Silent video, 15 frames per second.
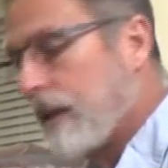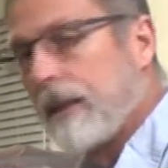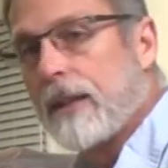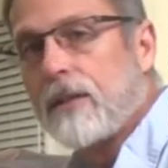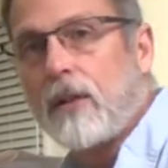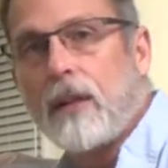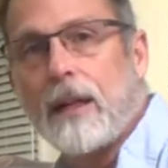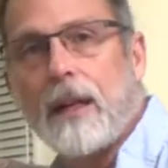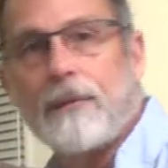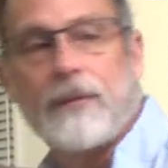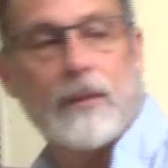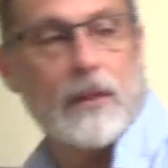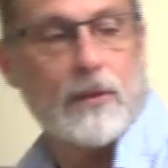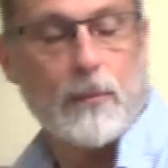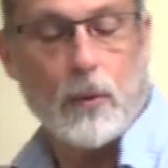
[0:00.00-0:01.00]
That's all I have for
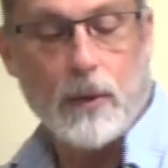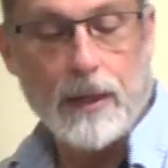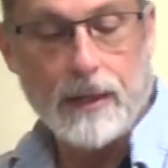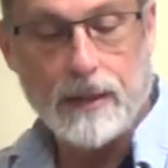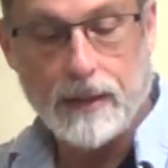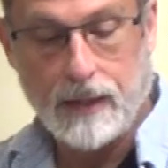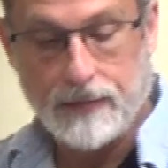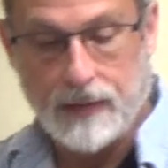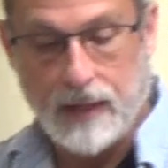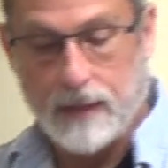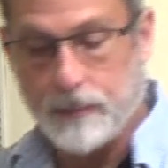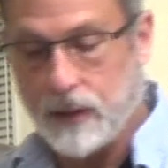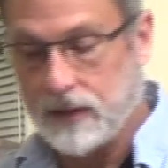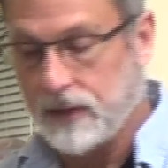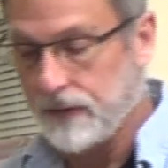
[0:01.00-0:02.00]
this morning. I've got a
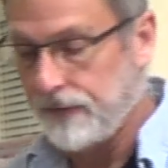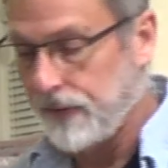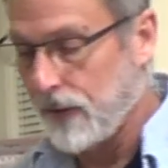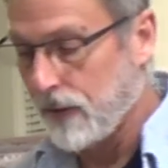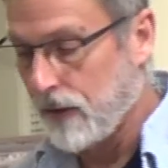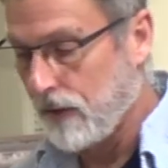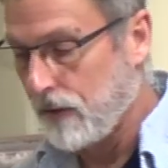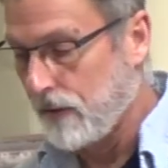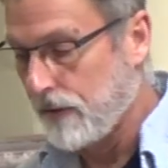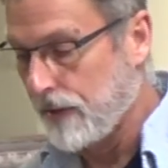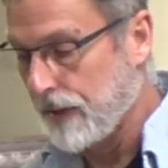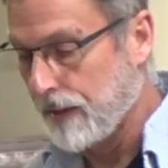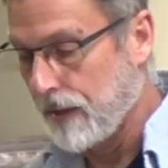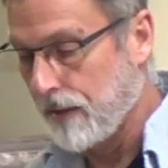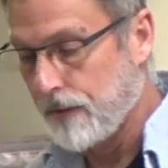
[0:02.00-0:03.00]
bunch of photos
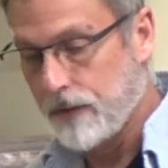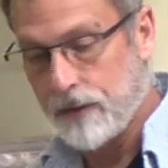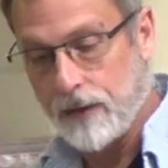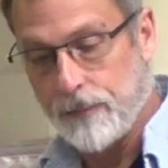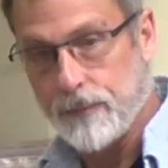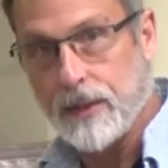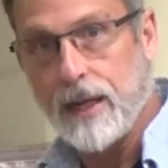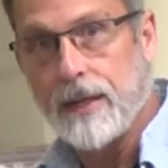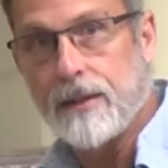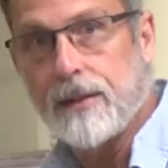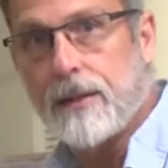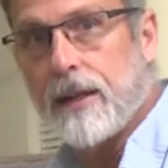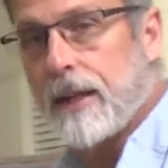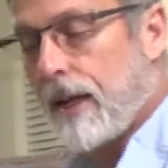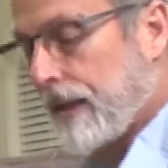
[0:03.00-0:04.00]
and other updates
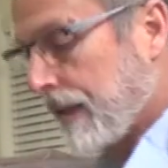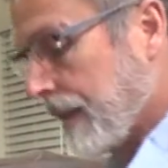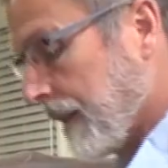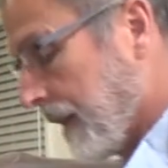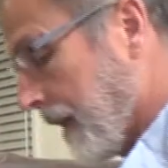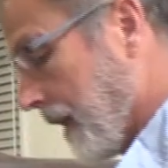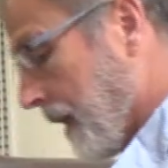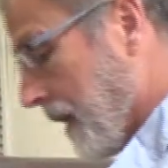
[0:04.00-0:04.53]
that I can